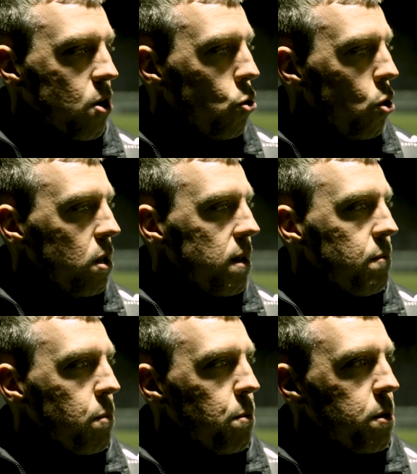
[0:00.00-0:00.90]
the goal
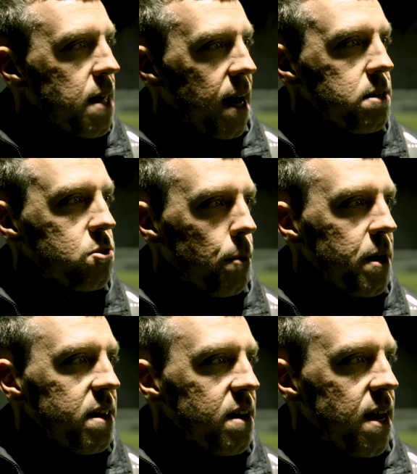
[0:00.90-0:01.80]
that we would then
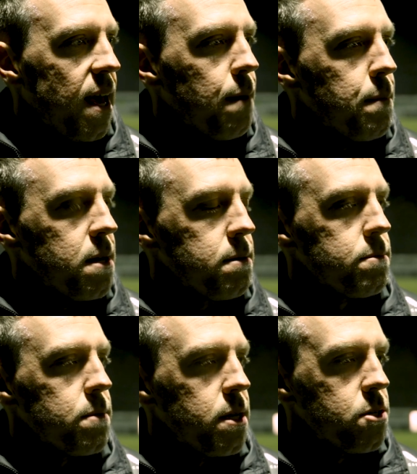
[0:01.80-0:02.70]
dominate the game
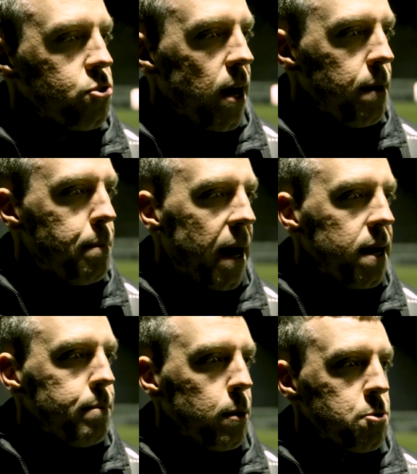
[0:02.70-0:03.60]
and try and
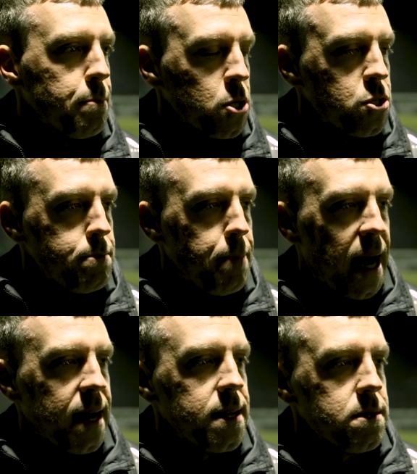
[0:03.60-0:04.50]
pen Boston
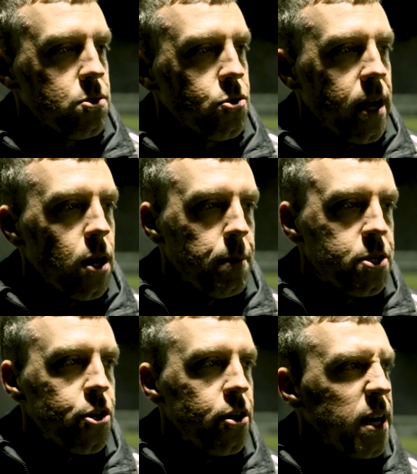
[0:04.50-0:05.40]
back and create
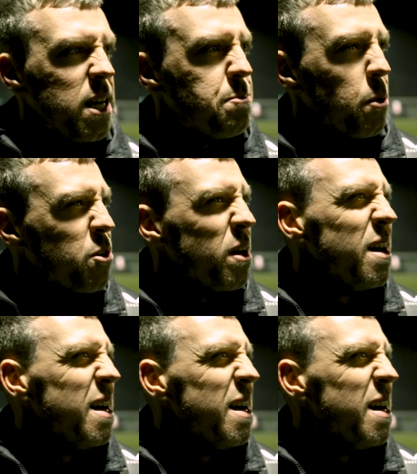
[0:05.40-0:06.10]
opportunities, but